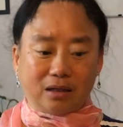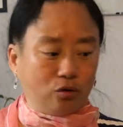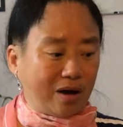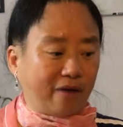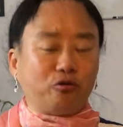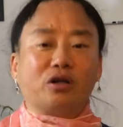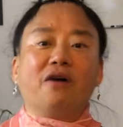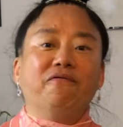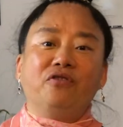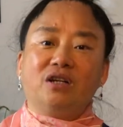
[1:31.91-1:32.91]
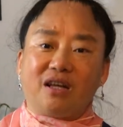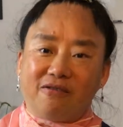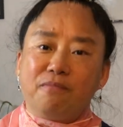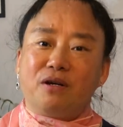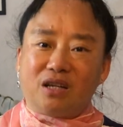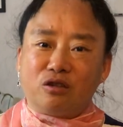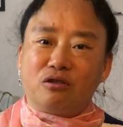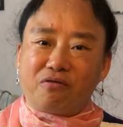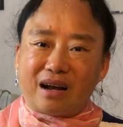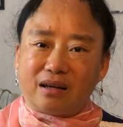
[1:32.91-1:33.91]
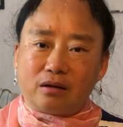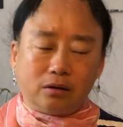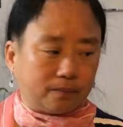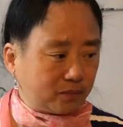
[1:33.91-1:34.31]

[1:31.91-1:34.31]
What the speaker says: you have to convert everybody into Falun Gong.